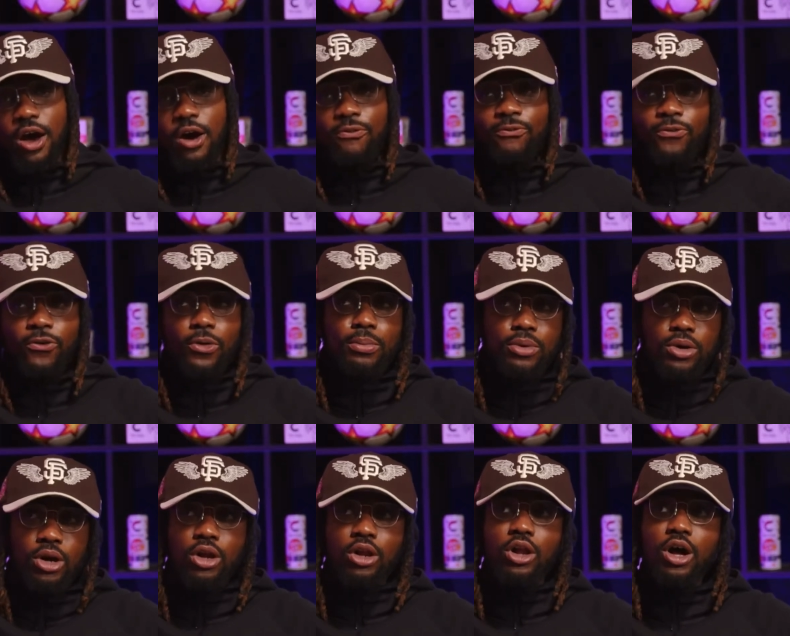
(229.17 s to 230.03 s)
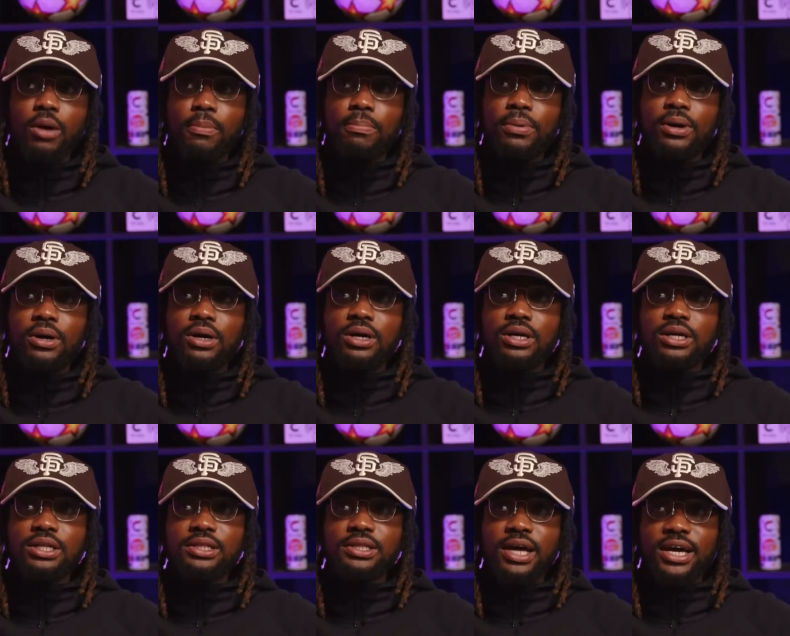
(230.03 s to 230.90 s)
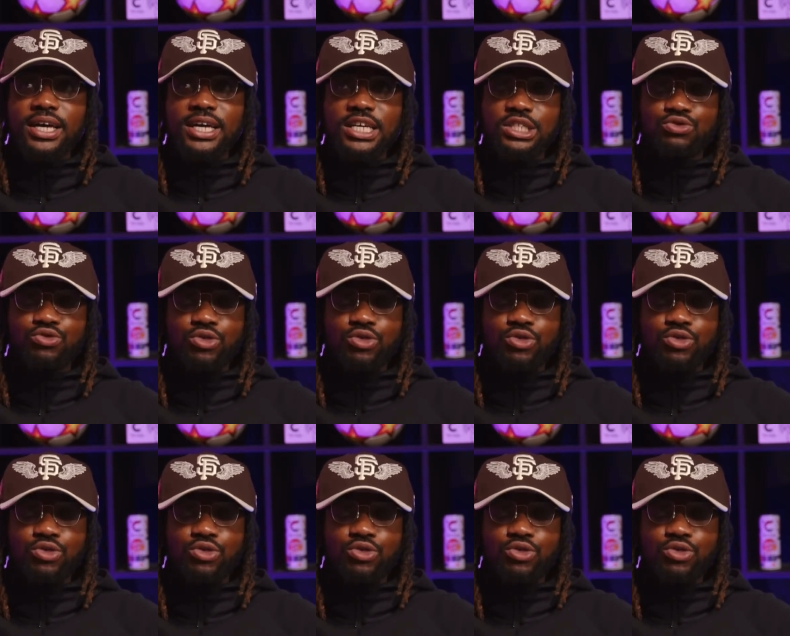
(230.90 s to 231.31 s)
A football club that is